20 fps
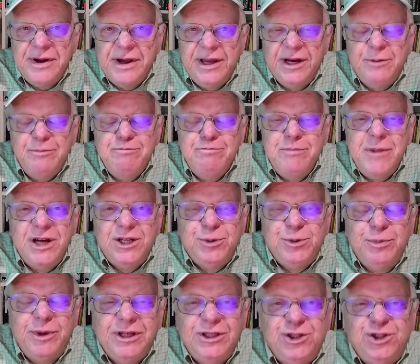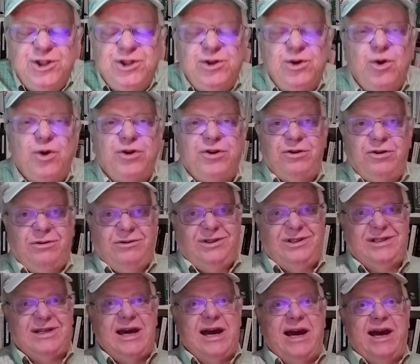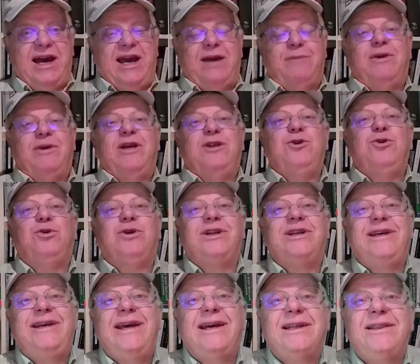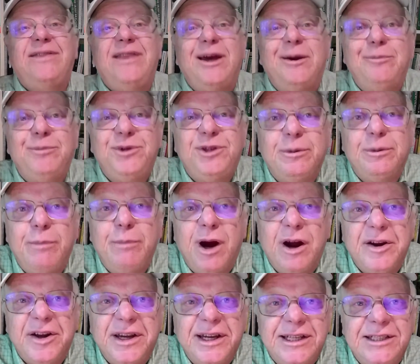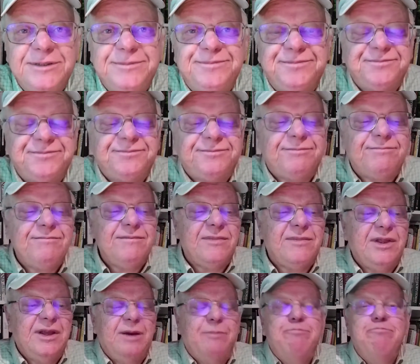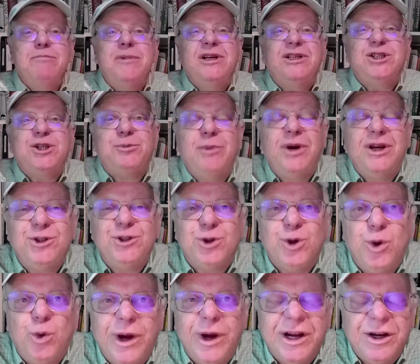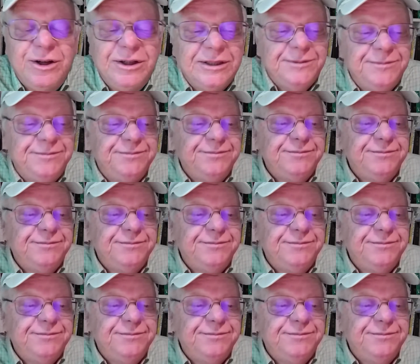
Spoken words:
in a much, much shorter time, and you can get them to market much, much quicker.